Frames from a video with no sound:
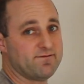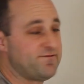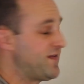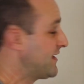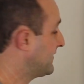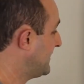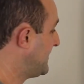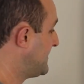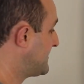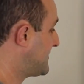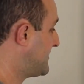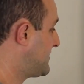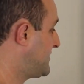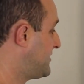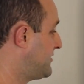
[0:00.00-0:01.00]
Very
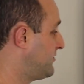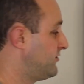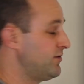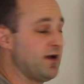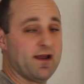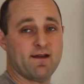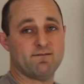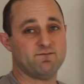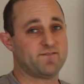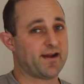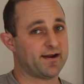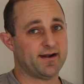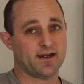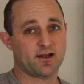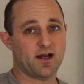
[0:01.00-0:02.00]
easy to do,
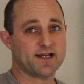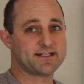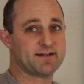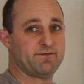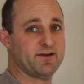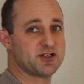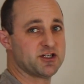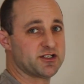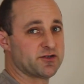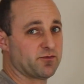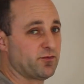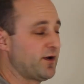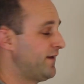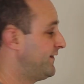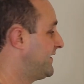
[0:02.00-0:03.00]
very cost efficient to
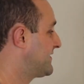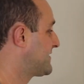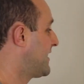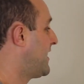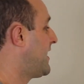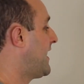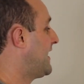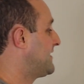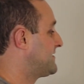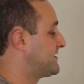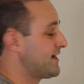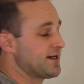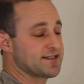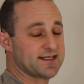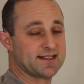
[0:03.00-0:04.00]
run this. It
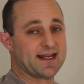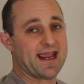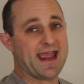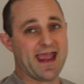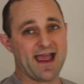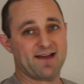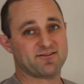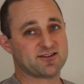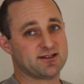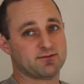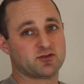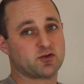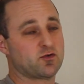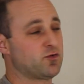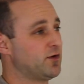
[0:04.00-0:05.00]
doesn't have to
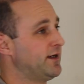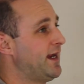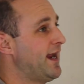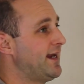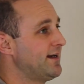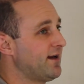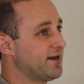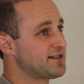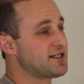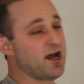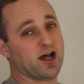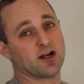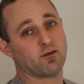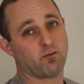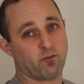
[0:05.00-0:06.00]
create a
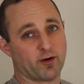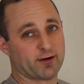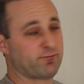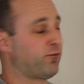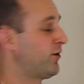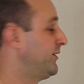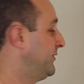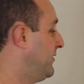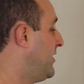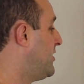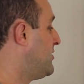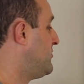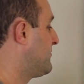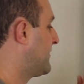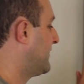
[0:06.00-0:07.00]
ton of work for you.
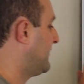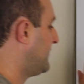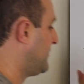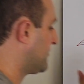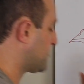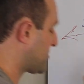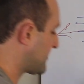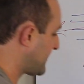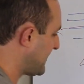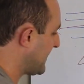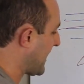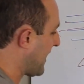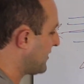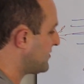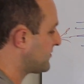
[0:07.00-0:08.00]
You'll
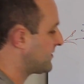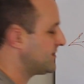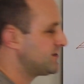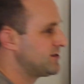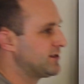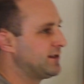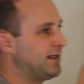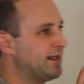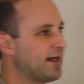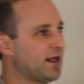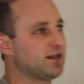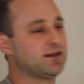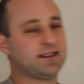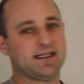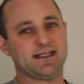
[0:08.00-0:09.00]
see how you can get
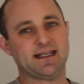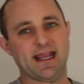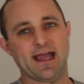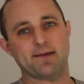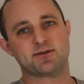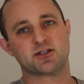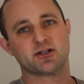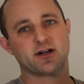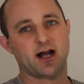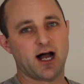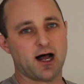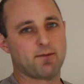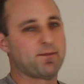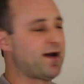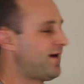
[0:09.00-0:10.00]
a lead capture
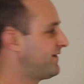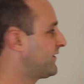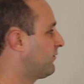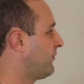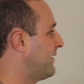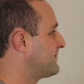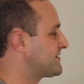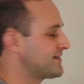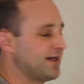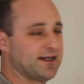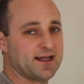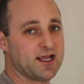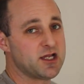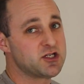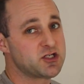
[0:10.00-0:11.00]
up on their
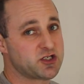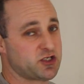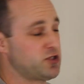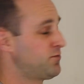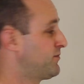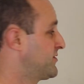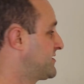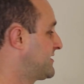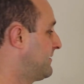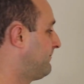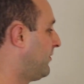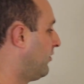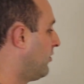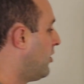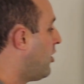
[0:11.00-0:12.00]
website. Super
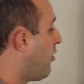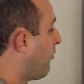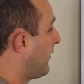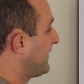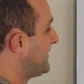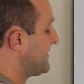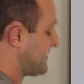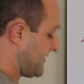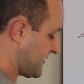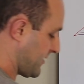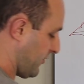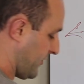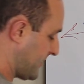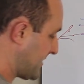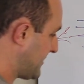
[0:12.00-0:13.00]
simple. What this is
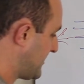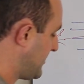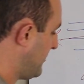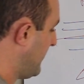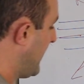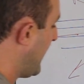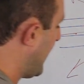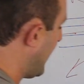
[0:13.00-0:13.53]
going to do